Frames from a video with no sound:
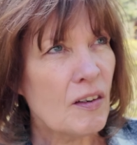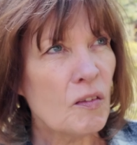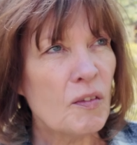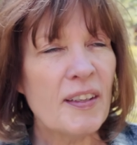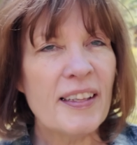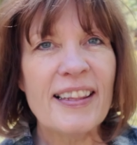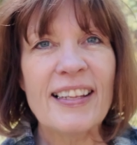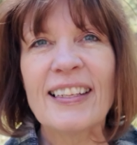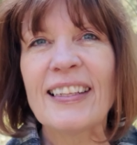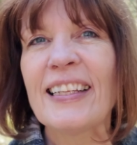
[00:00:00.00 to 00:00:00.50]

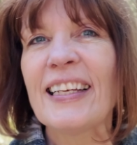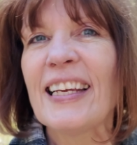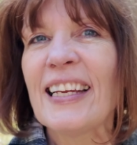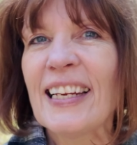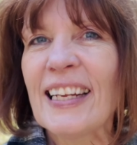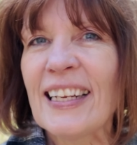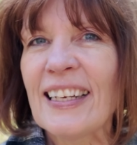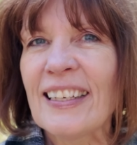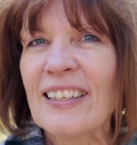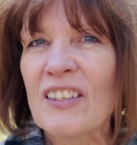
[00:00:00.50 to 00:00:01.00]
well, the
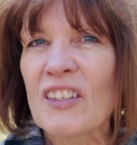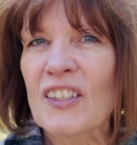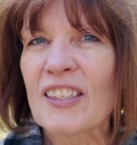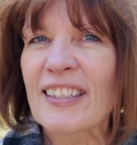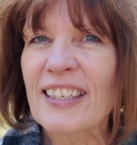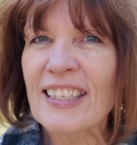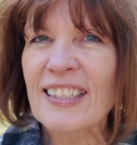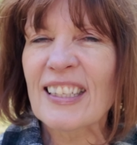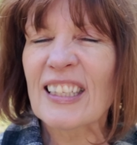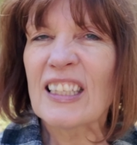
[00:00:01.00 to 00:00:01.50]
leading
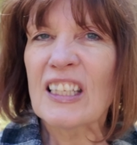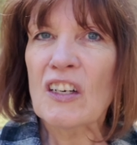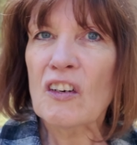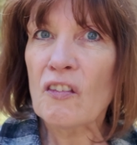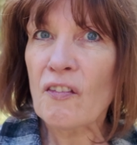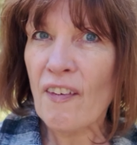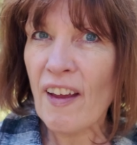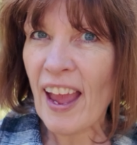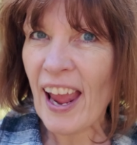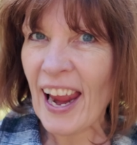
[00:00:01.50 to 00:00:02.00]
just gets a
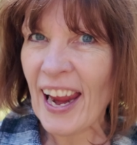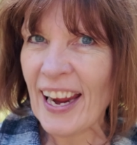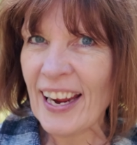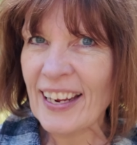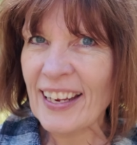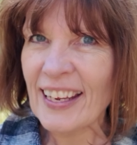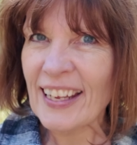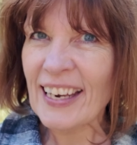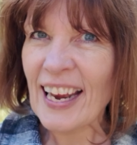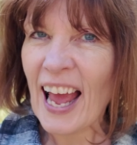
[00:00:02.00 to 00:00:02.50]
little
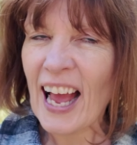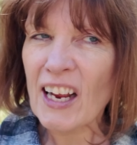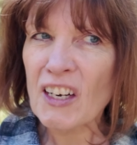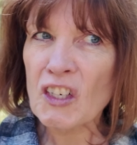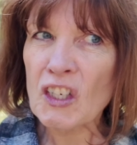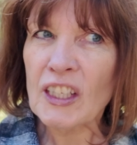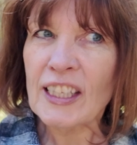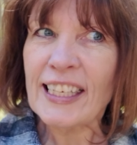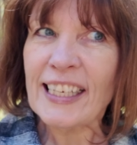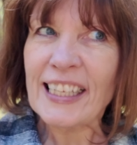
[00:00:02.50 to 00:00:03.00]
vague. It
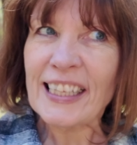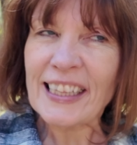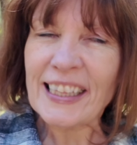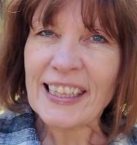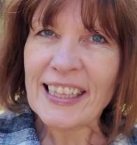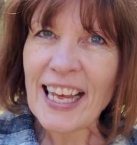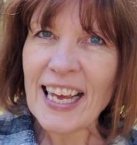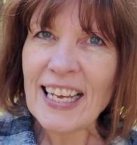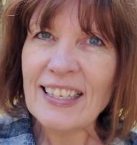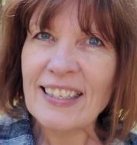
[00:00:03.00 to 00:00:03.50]
actually
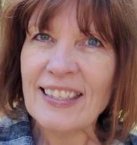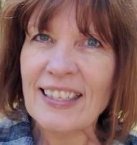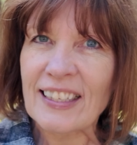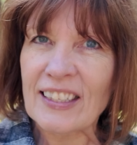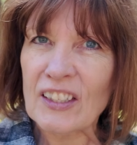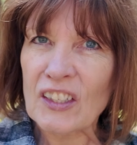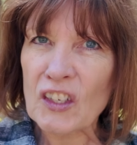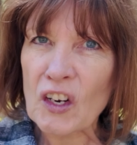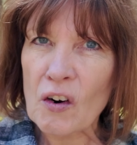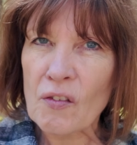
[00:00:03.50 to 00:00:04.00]

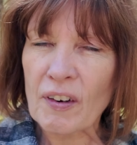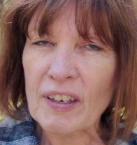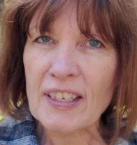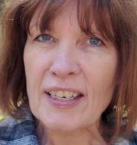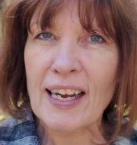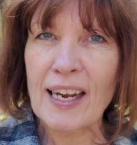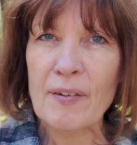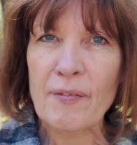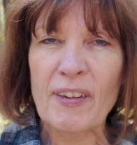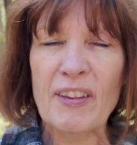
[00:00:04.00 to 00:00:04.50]
lessens over
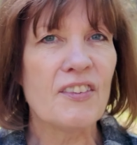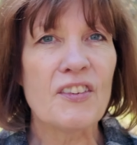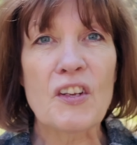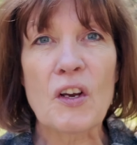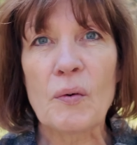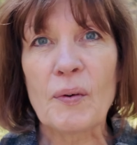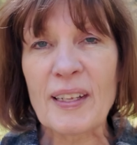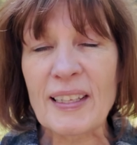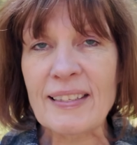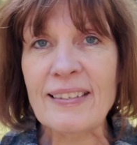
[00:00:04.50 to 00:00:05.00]
time. And
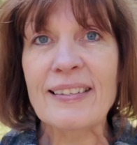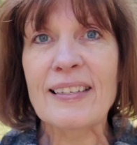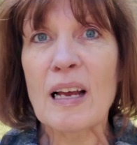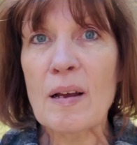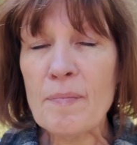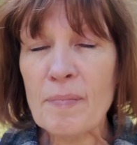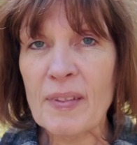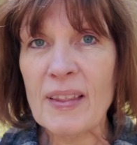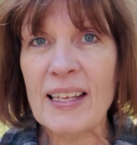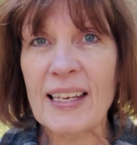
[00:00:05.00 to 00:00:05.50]
so, in
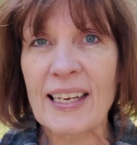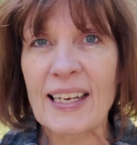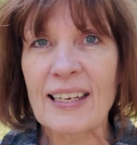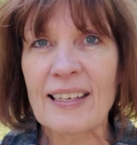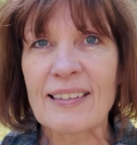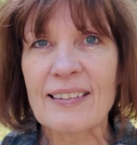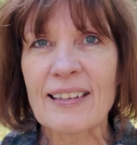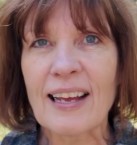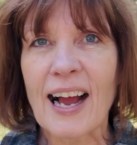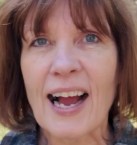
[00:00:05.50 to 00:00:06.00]
some
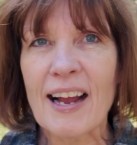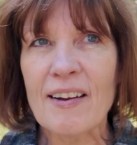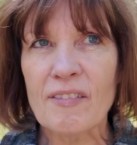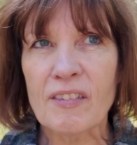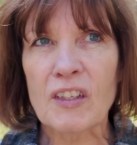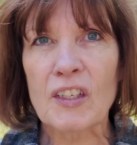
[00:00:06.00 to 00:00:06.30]
things, I've